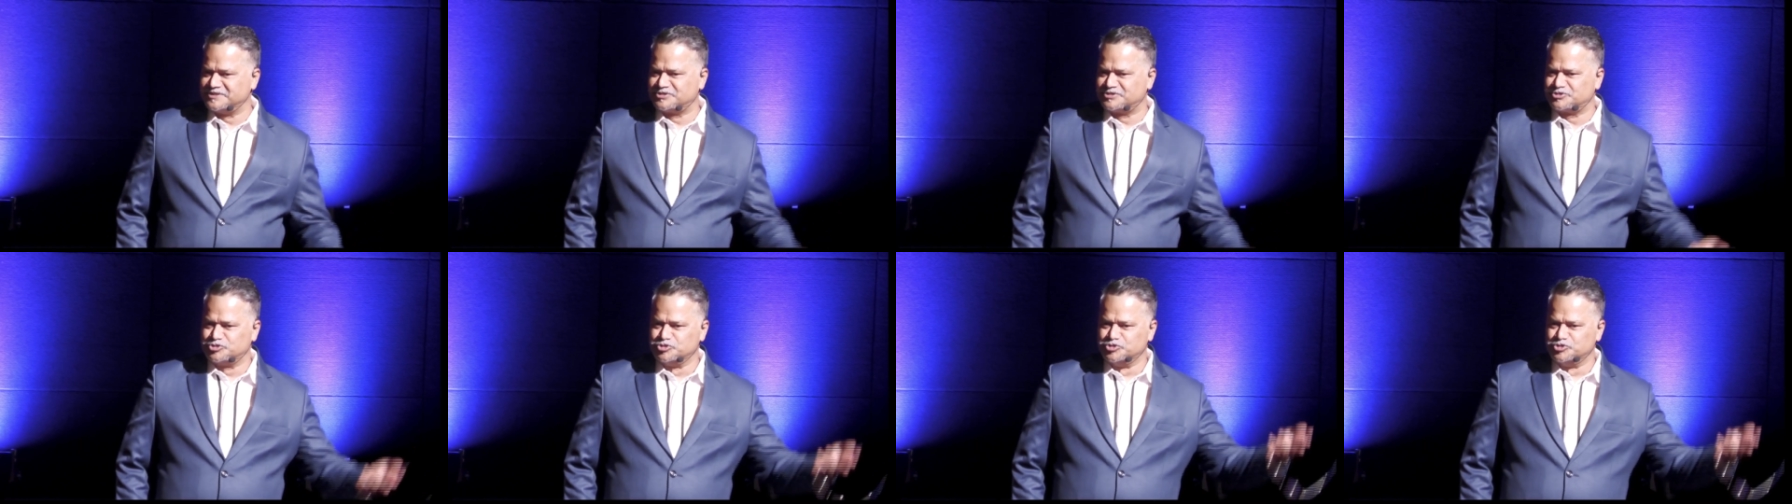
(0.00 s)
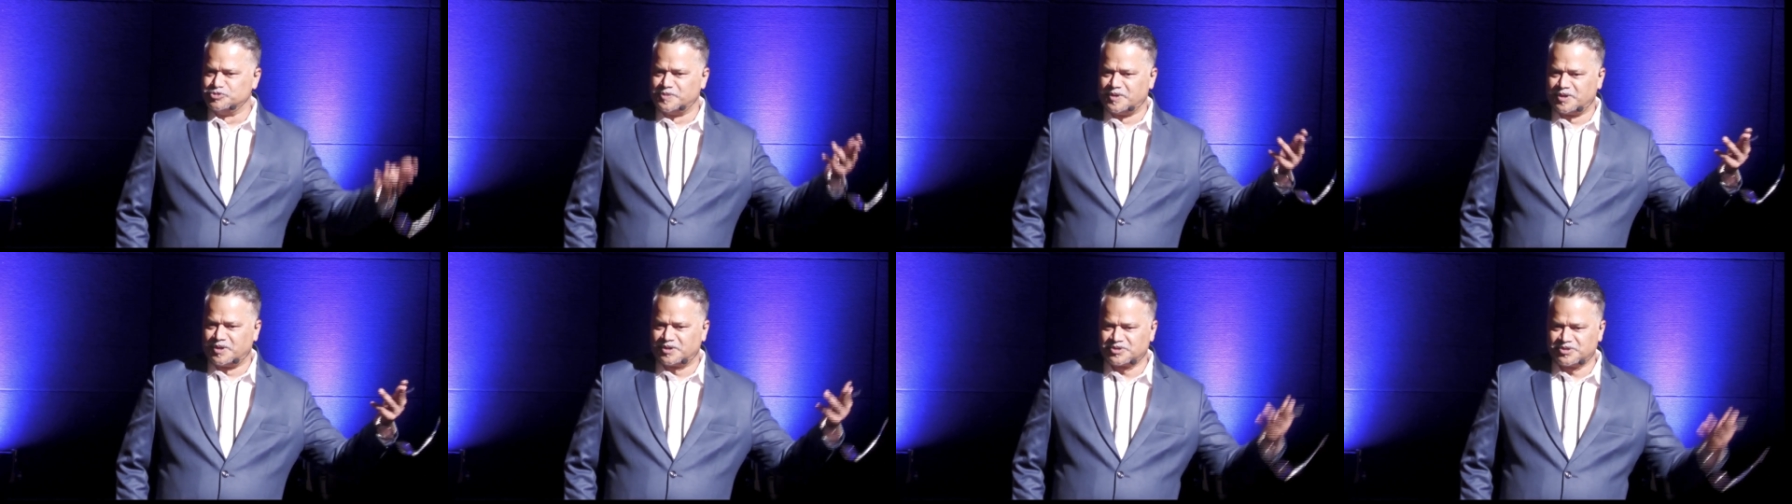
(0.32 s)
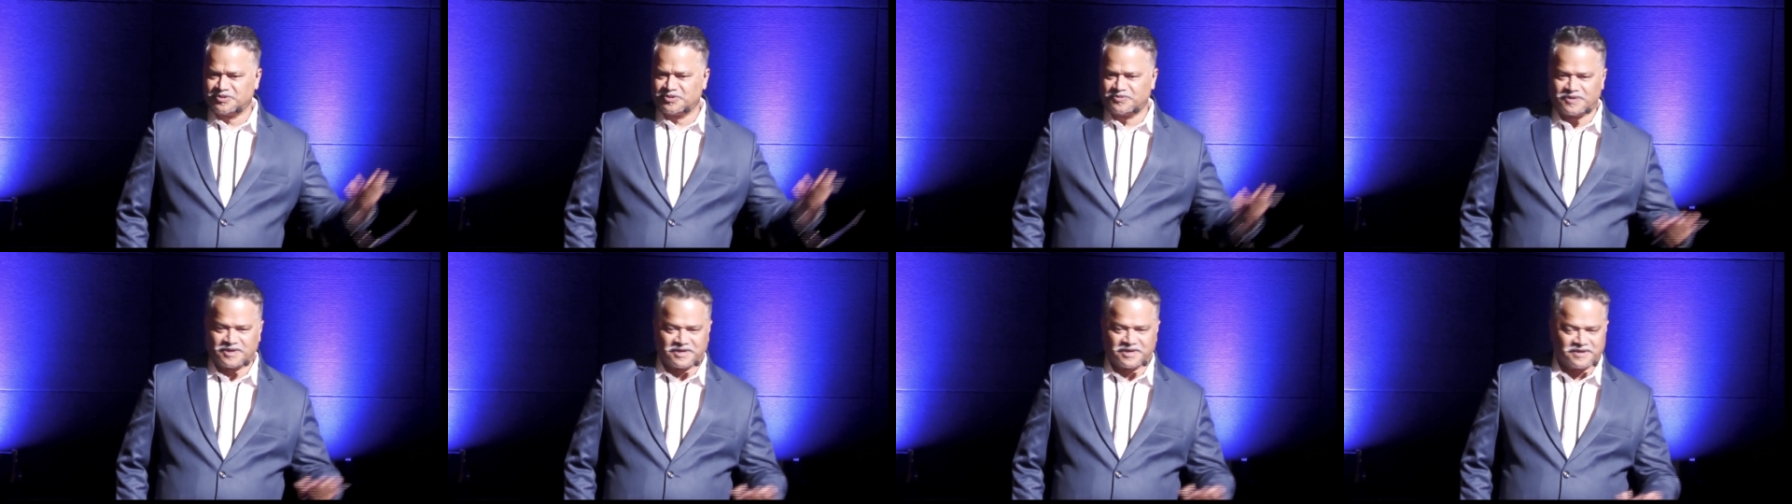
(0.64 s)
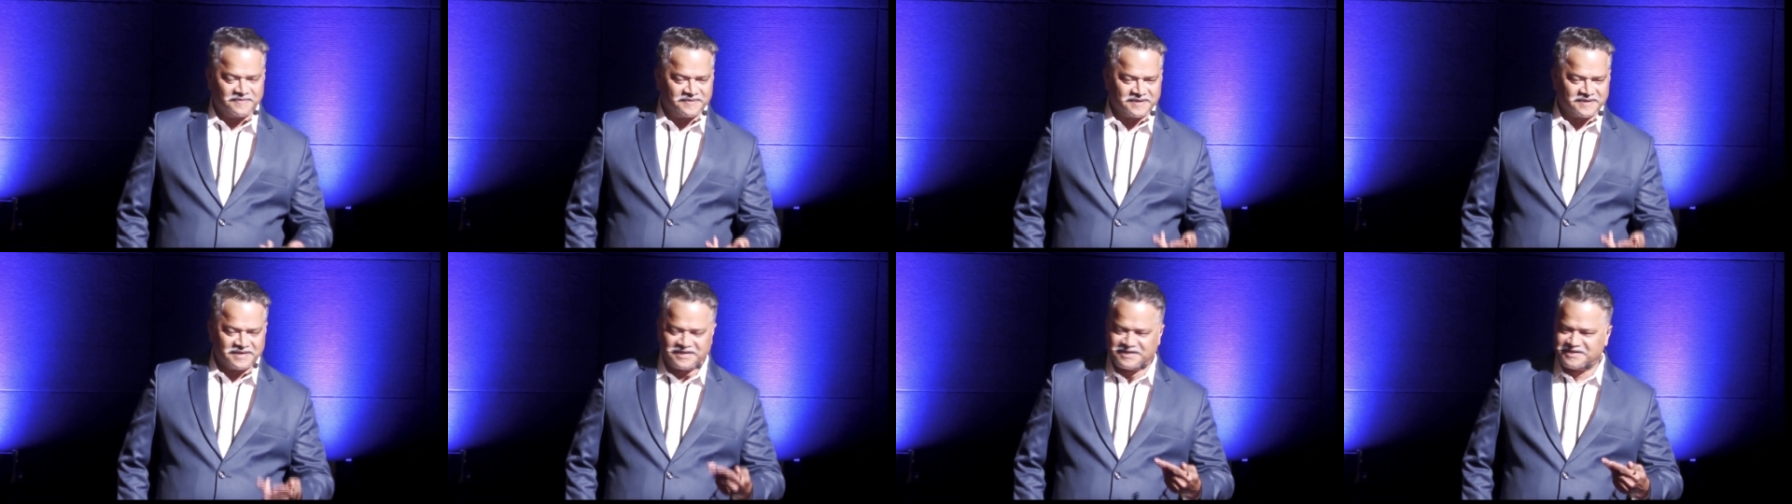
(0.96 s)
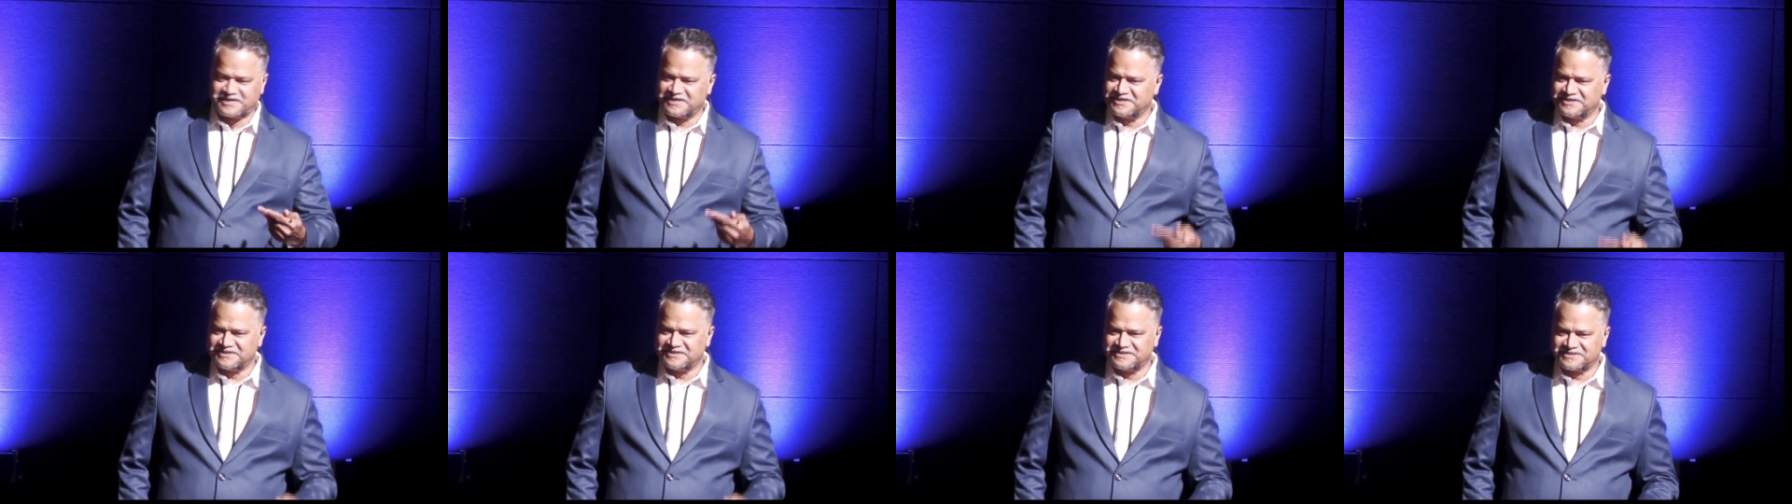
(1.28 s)
suo motu, whatever
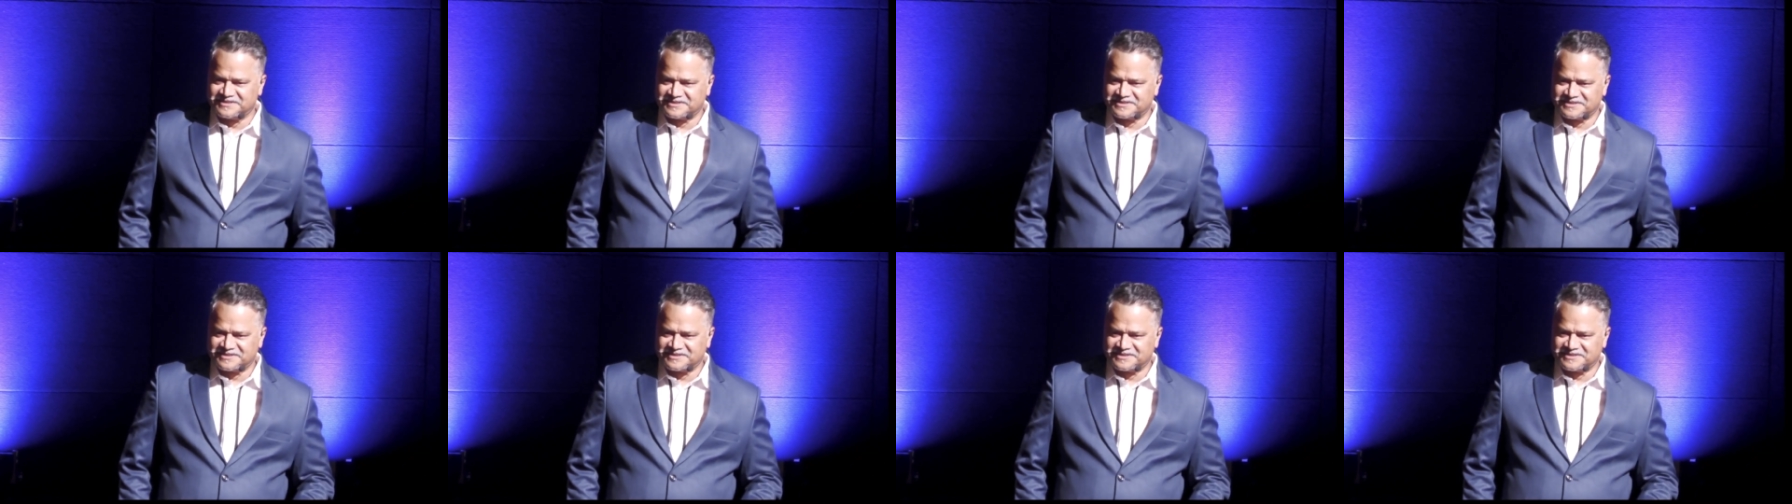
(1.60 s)
it is.